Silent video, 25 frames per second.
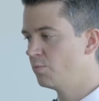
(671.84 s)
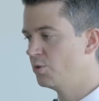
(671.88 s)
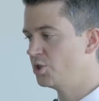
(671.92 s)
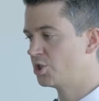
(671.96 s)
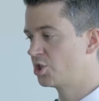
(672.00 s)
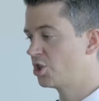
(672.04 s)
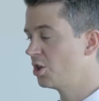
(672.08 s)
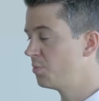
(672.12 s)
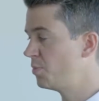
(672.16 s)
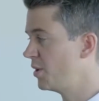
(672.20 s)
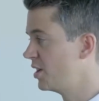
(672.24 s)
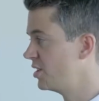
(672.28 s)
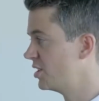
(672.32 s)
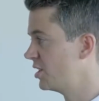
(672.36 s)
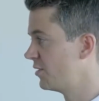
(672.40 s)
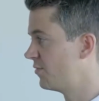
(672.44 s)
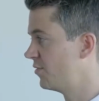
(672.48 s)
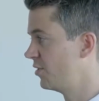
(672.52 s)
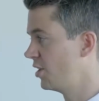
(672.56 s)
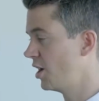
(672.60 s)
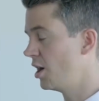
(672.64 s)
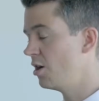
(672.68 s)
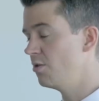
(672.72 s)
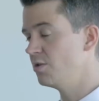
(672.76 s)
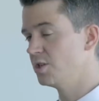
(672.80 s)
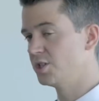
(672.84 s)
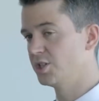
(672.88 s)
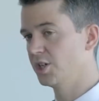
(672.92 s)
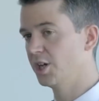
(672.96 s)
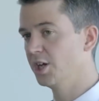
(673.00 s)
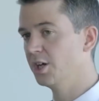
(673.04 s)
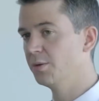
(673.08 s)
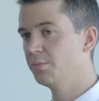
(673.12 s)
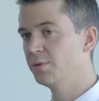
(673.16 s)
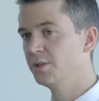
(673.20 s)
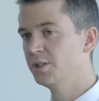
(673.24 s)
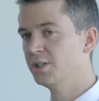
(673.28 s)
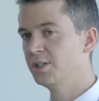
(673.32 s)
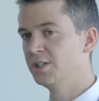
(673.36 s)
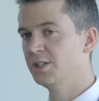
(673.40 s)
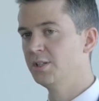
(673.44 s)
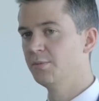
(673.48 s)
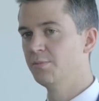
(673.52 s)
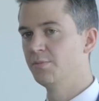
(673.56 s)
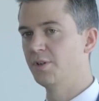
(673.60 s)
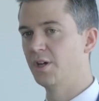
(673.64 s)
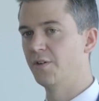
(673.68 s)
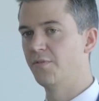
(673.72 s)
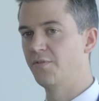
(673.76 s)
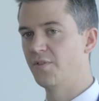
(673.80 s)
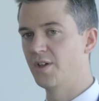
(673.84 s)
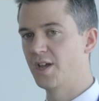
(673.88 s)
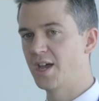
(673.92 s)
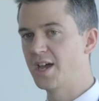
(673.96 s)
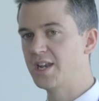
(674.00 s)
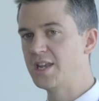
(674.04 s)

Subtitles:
which could be in different ownership, but if